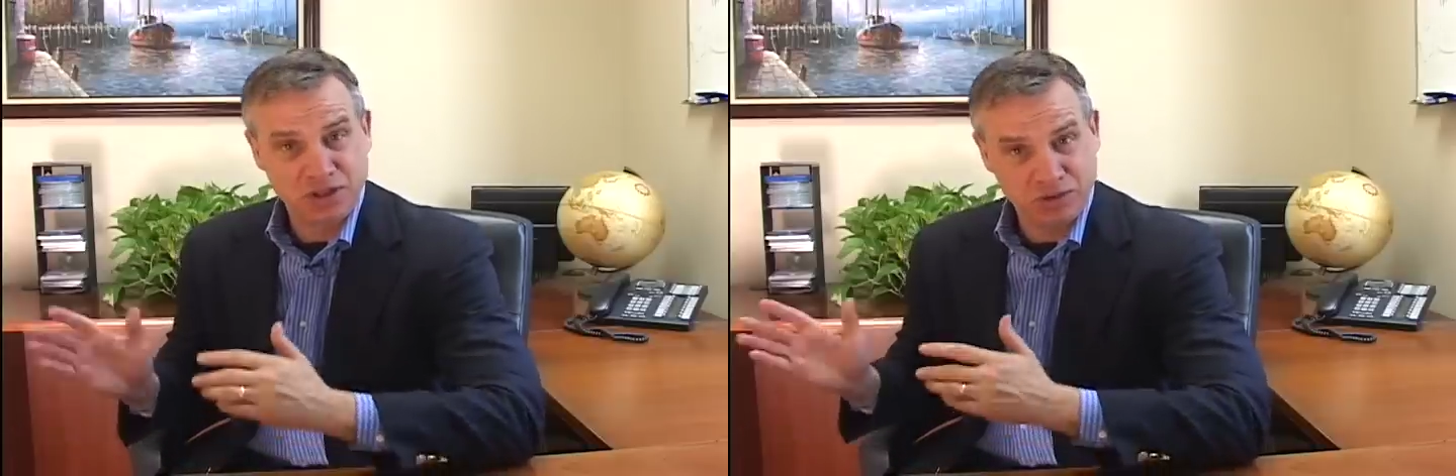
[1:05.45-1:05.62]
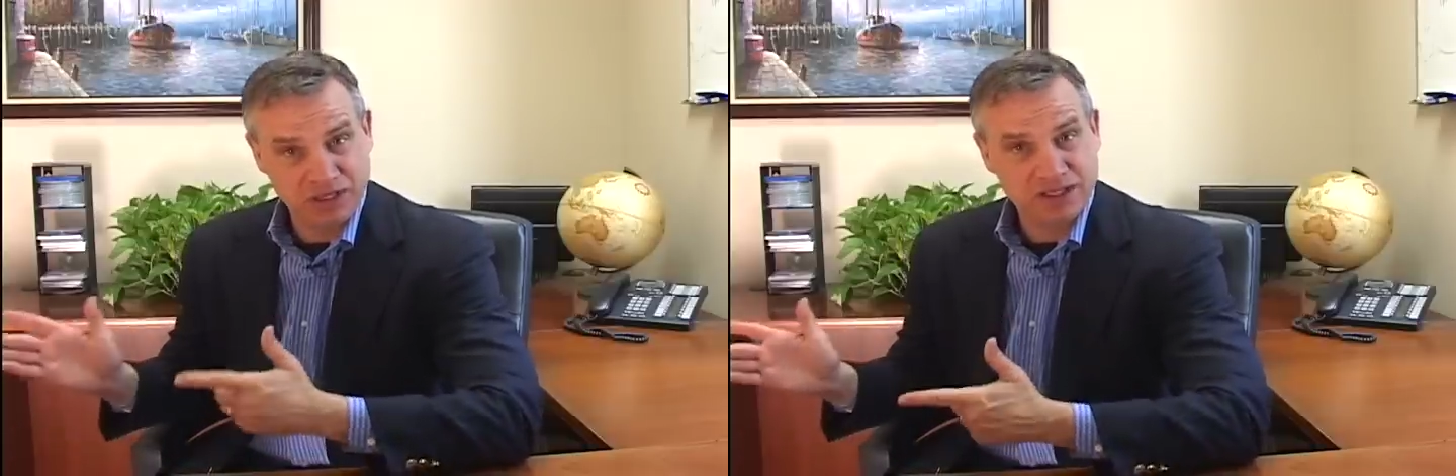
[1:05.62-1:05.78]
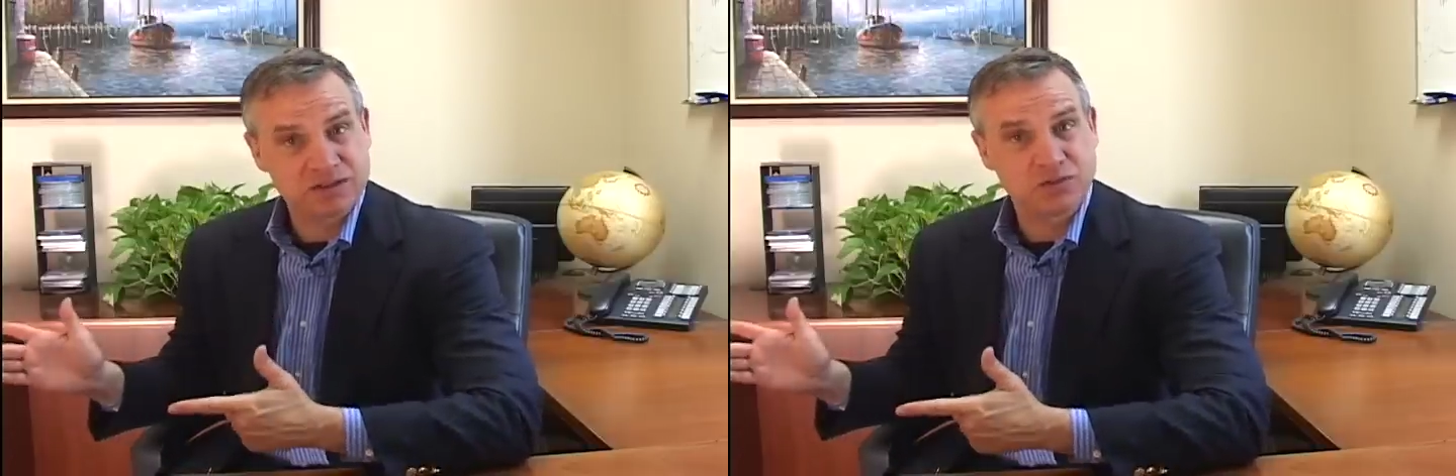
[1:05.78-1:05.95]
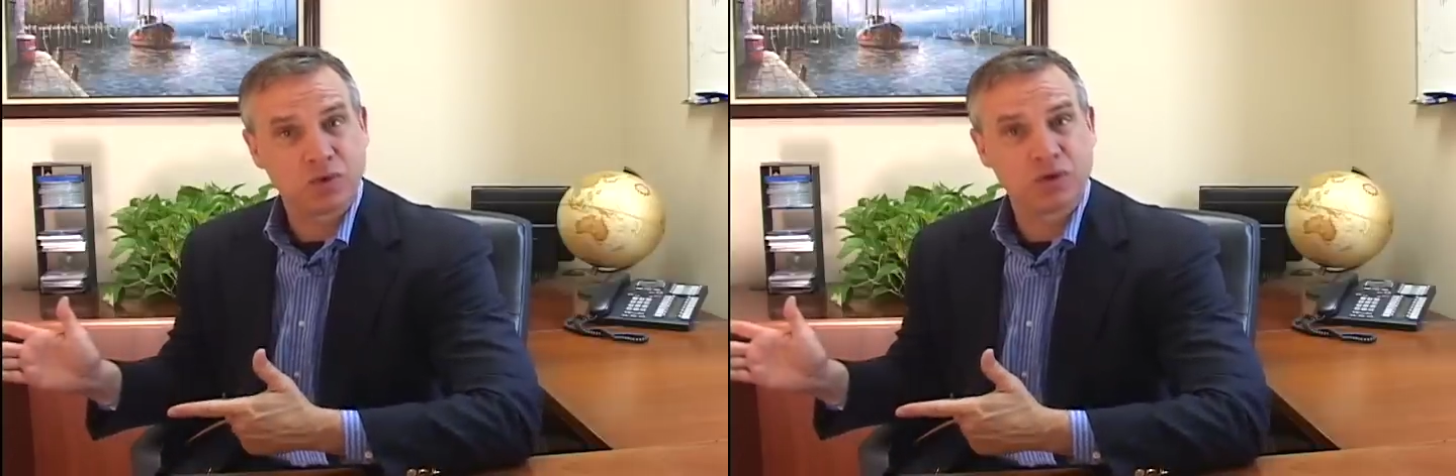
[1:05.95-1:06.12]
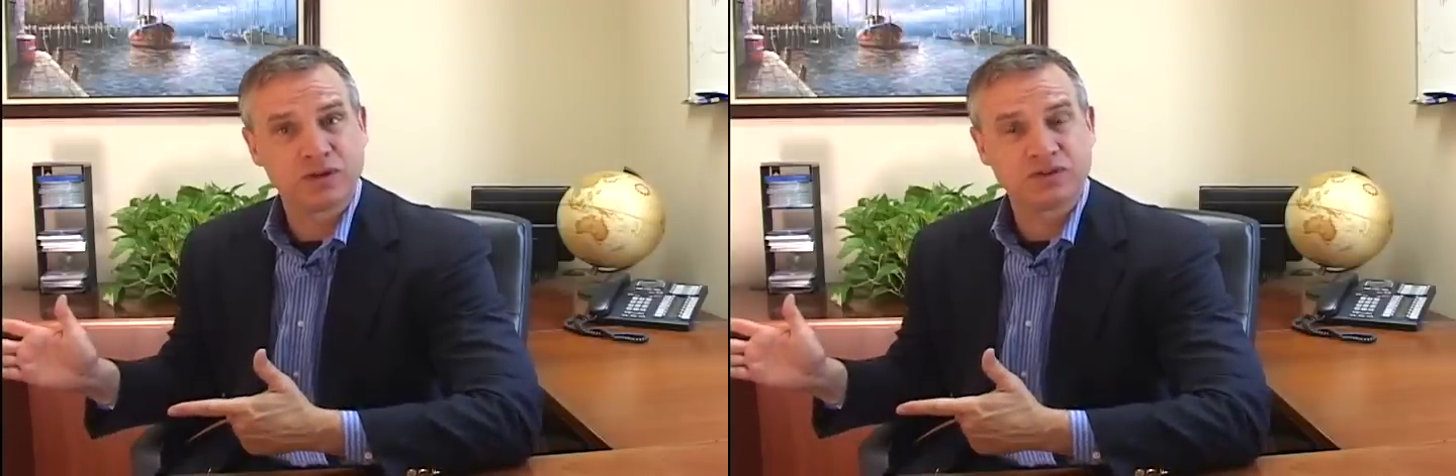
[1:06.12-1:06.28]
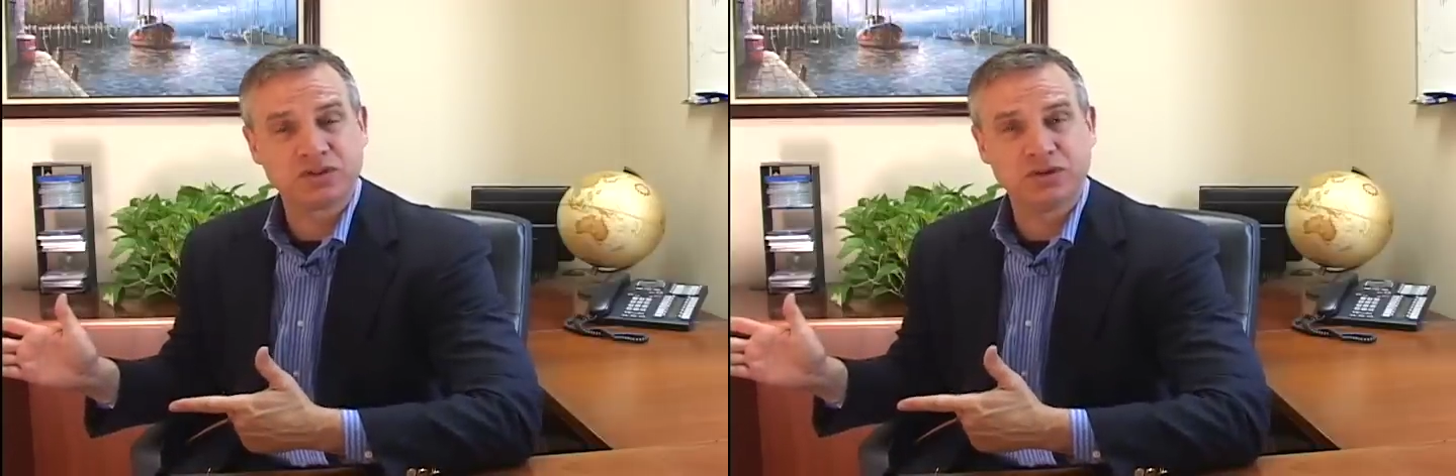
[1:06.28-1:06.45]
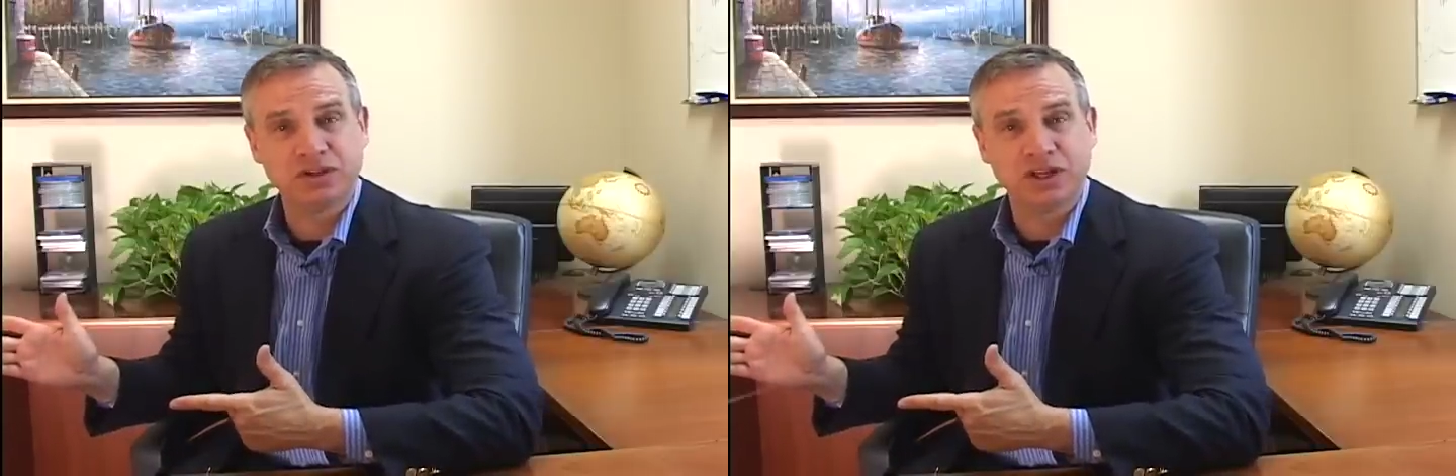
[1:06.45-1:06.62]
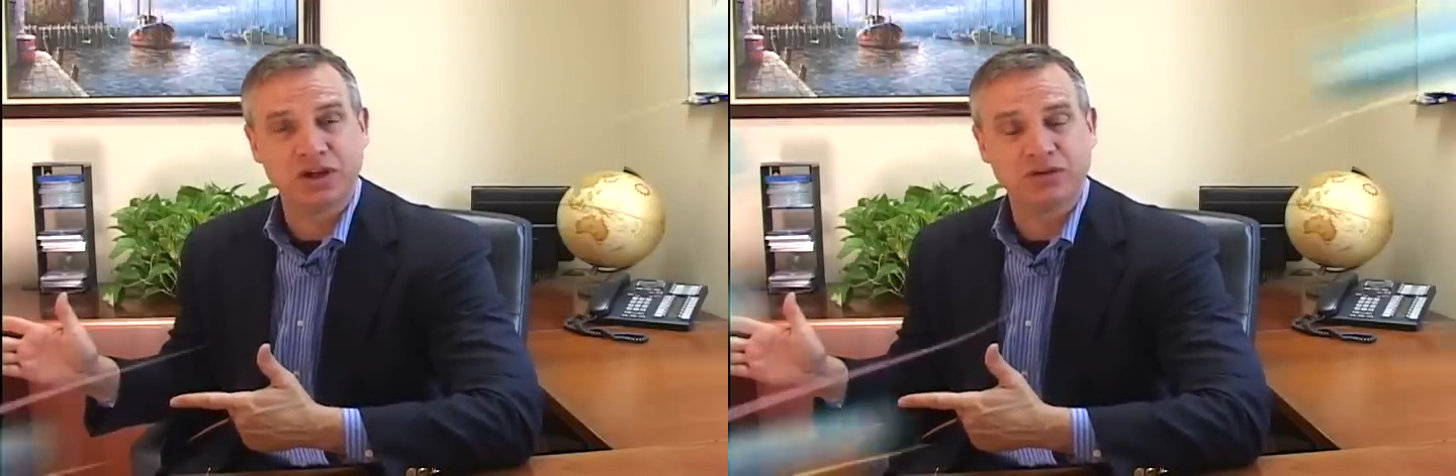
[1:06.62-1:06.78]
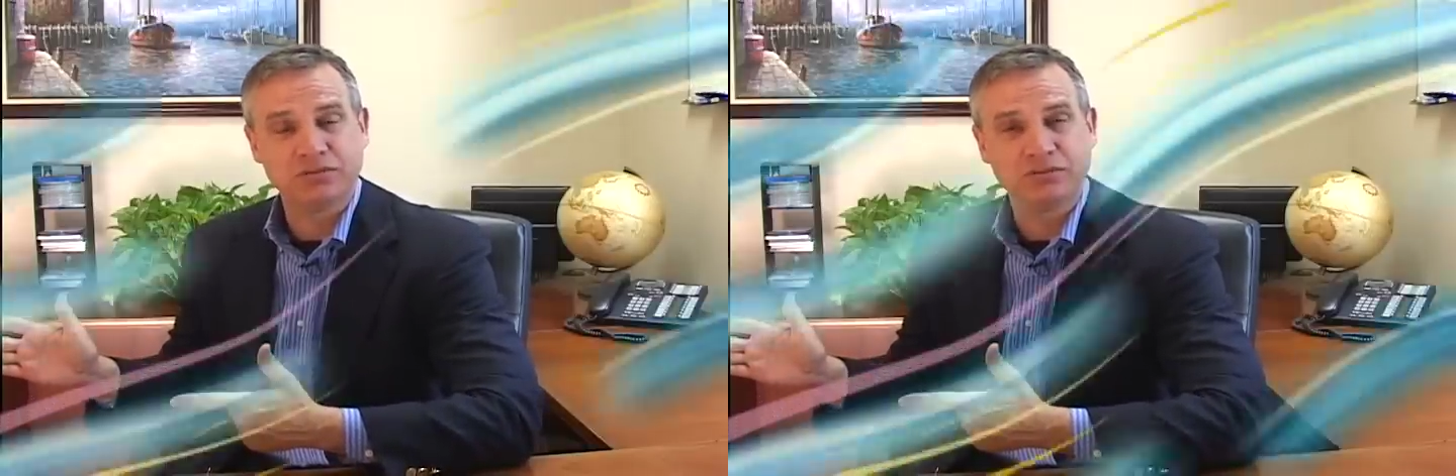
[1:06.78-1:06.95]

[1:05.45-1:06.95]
go next door to the studio.